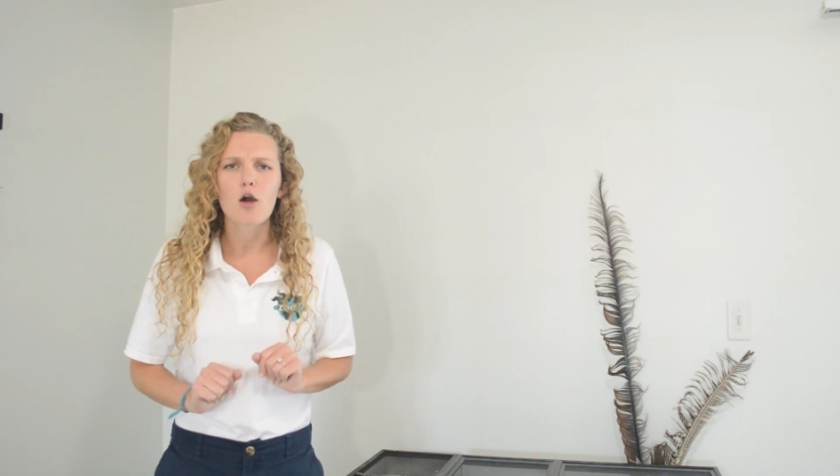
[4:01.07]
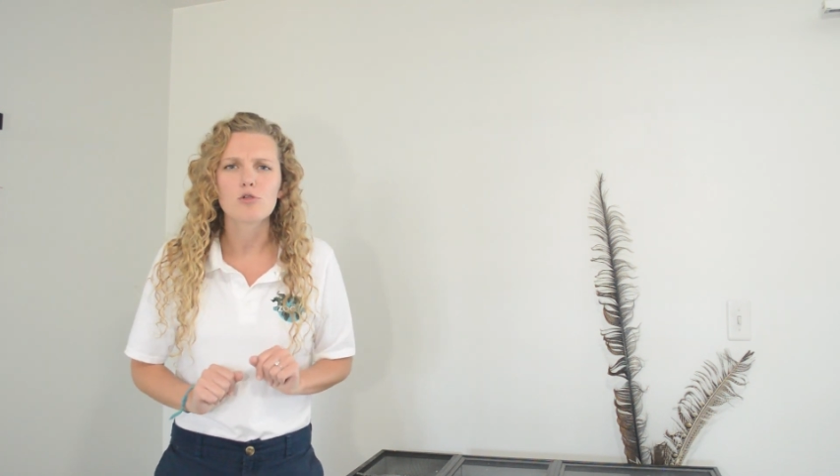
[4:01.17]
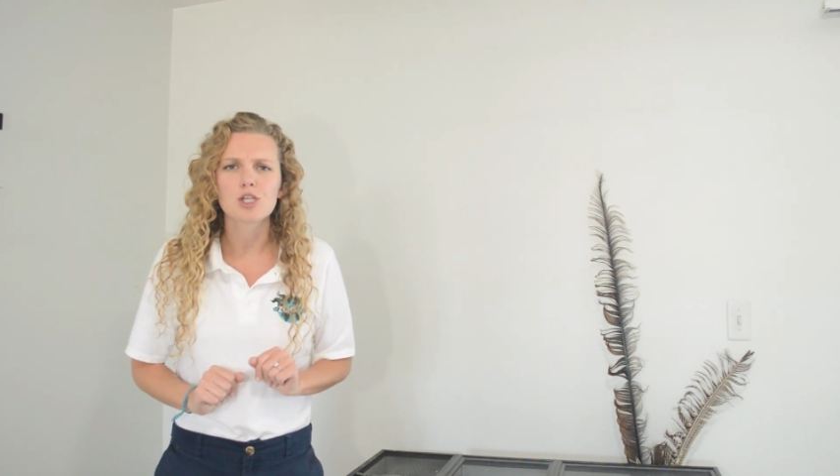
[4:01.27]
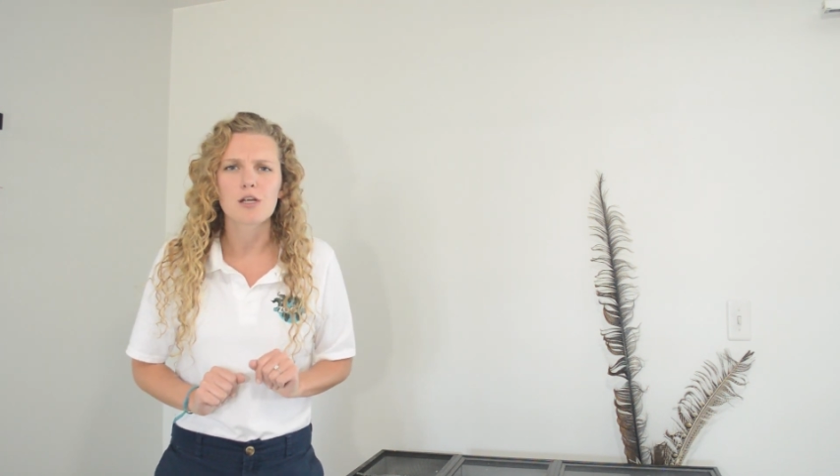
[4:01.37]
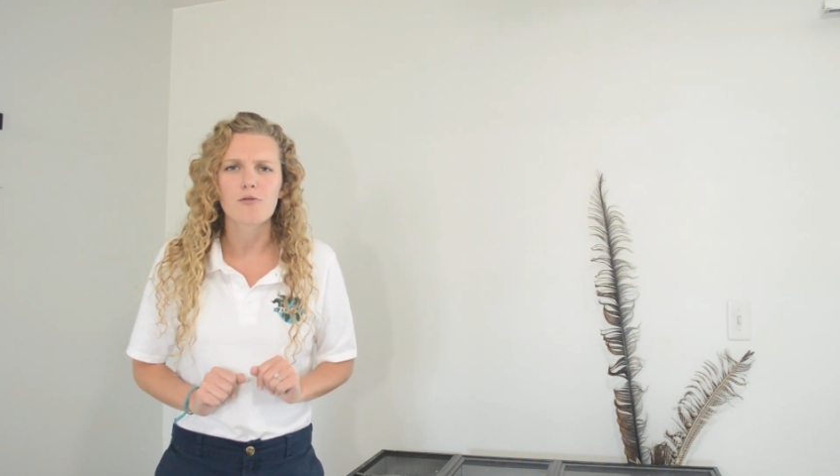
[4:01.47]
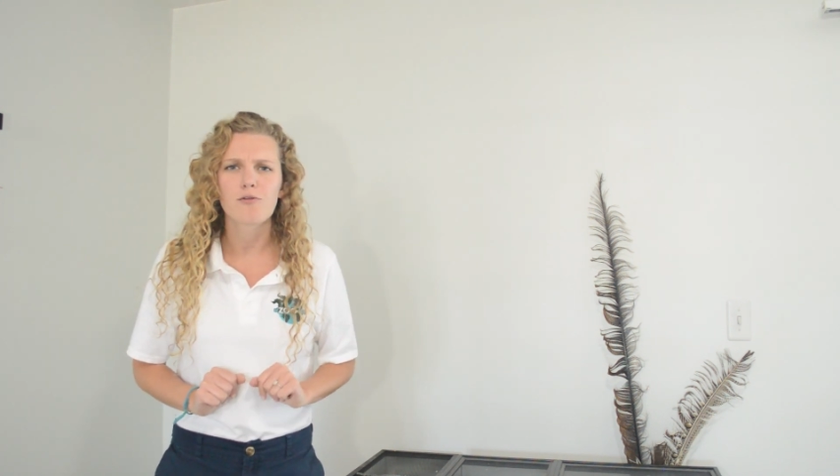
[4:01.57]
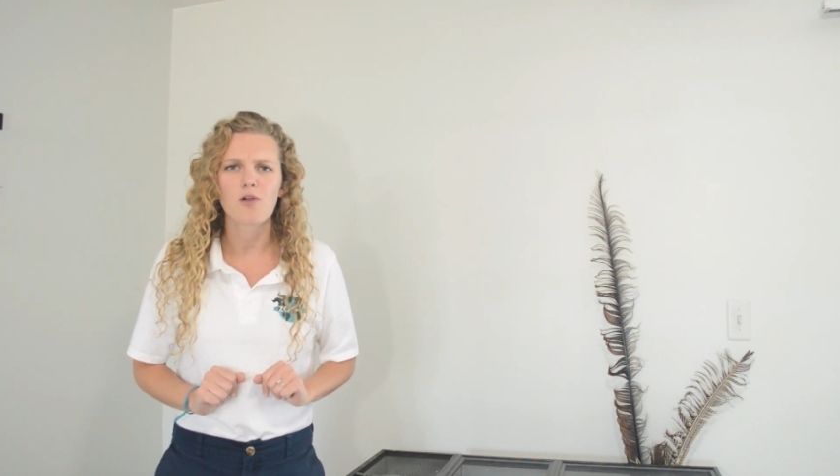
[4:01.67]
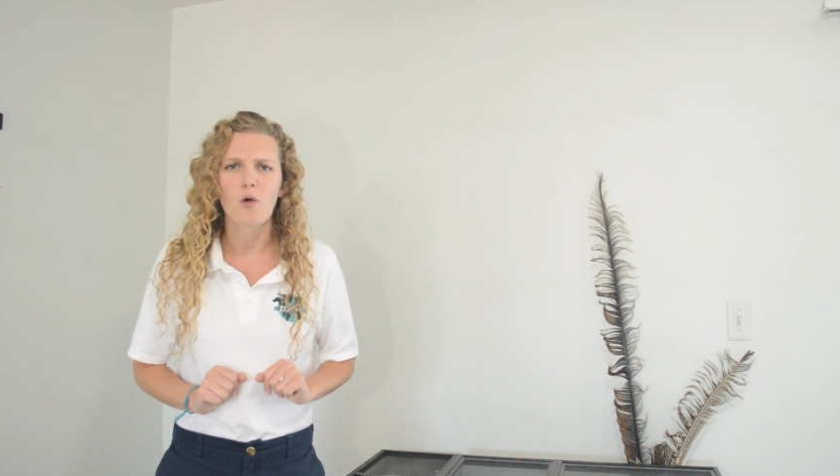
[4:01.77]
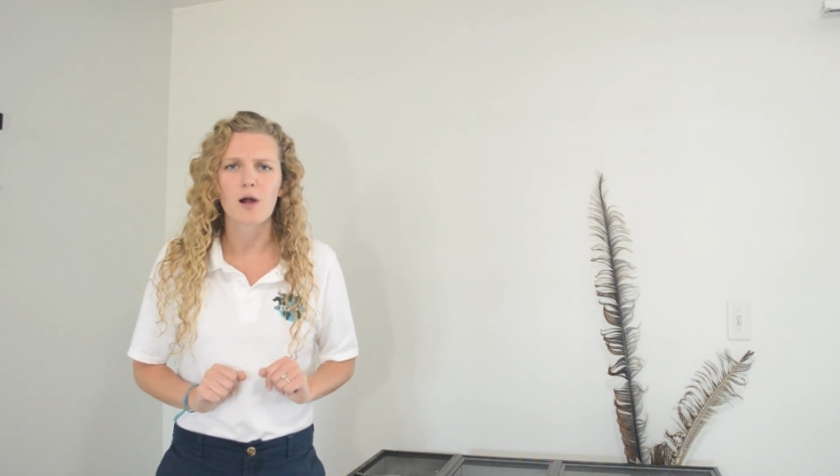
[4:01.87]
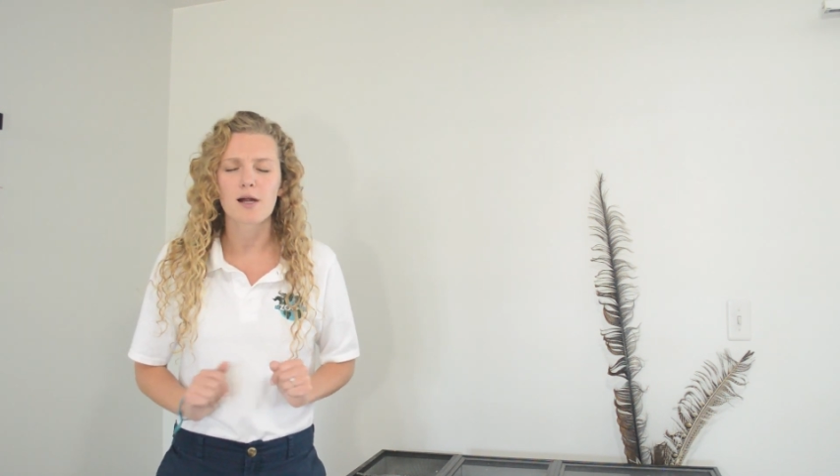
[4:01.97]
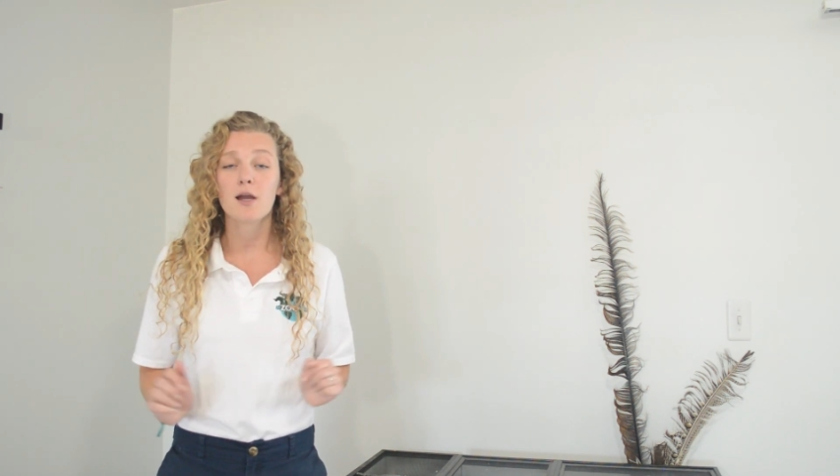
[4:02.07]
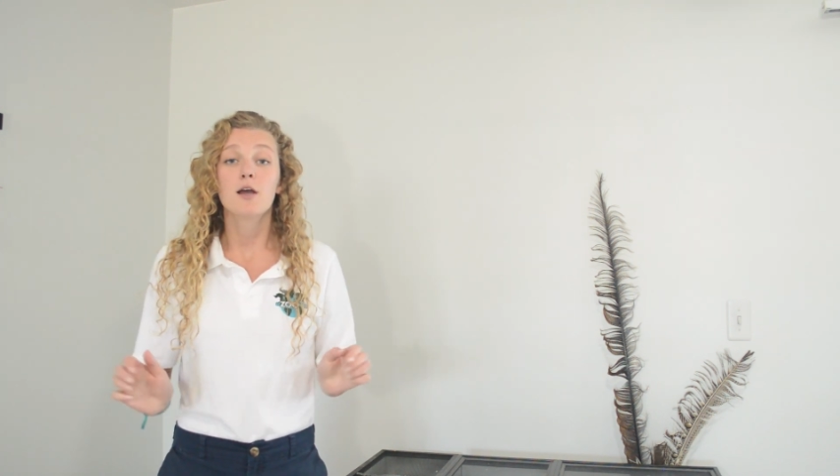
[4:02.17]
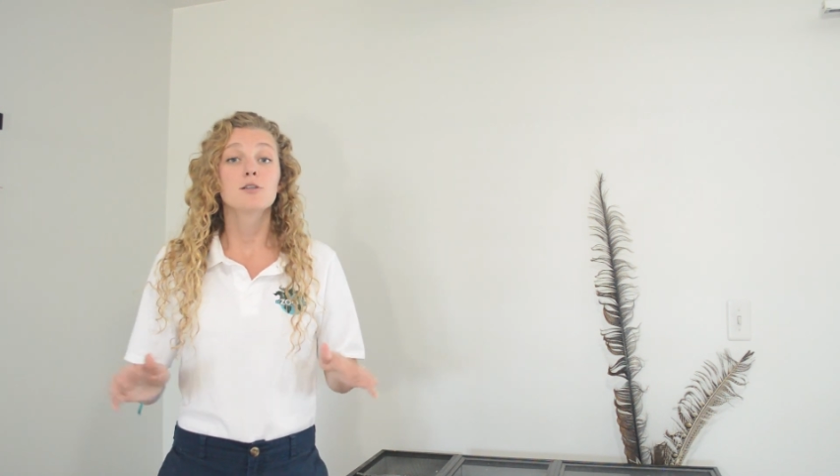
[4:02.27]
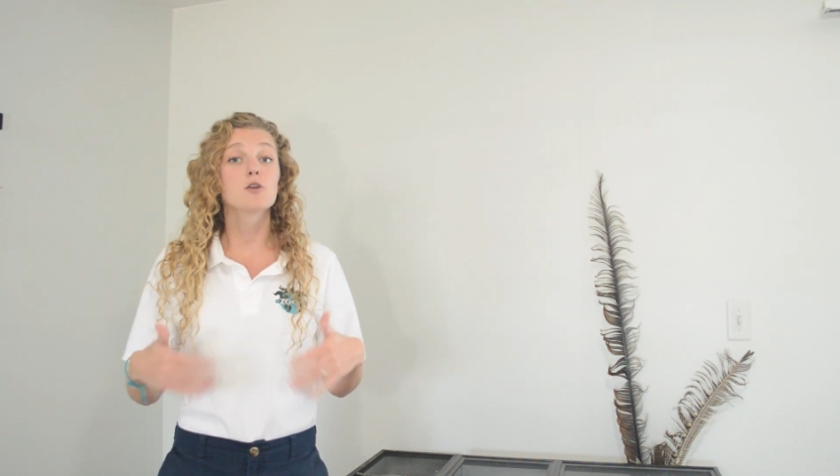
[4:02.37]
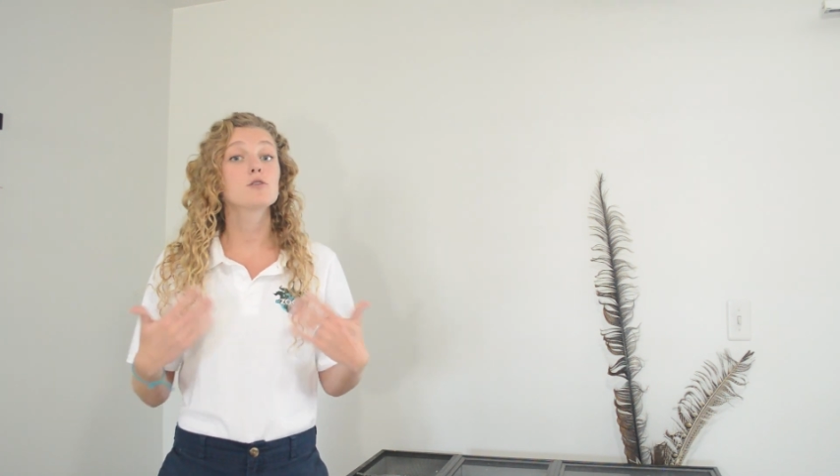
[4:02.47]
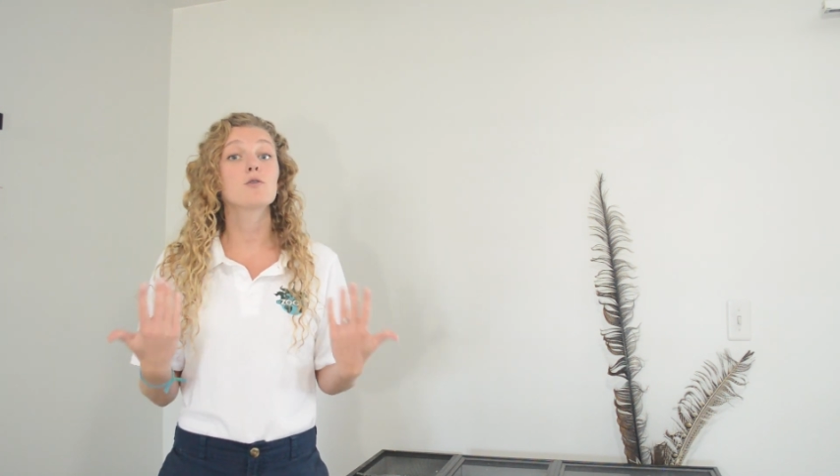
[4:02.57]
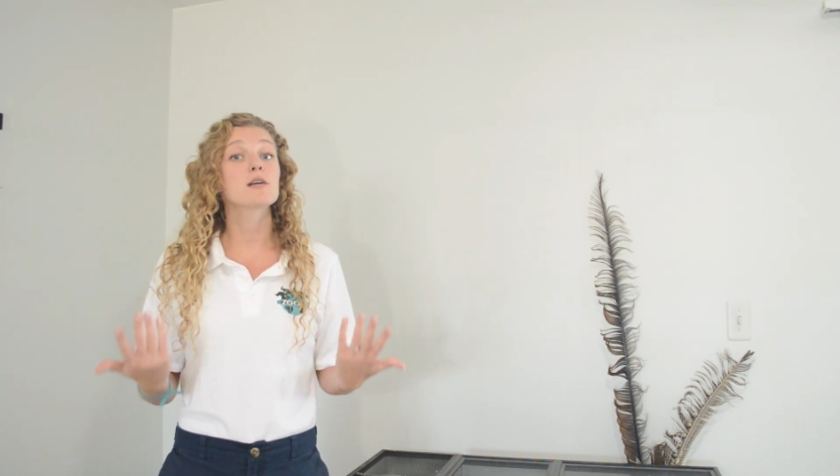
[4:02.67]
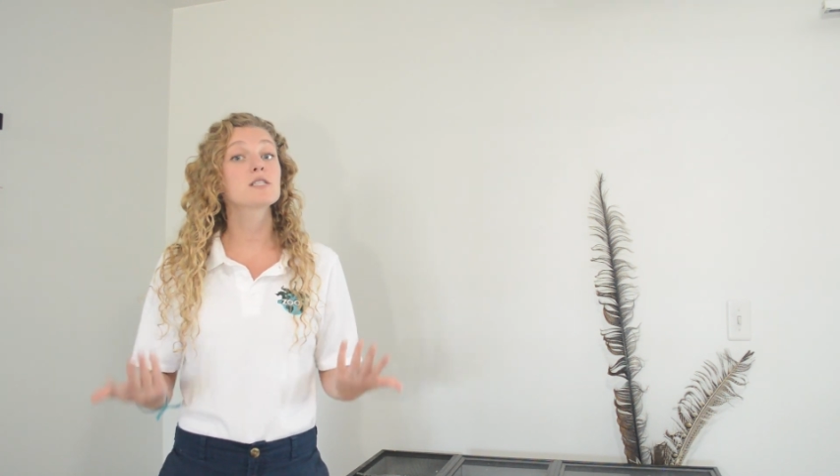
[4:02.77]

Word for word: ocean floor. So to